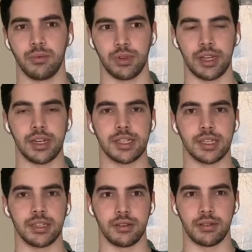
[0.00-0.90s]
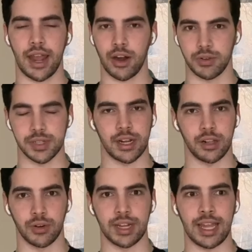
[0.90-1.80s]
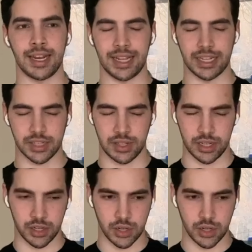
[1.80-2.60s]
related to Carol's tailoring, it is the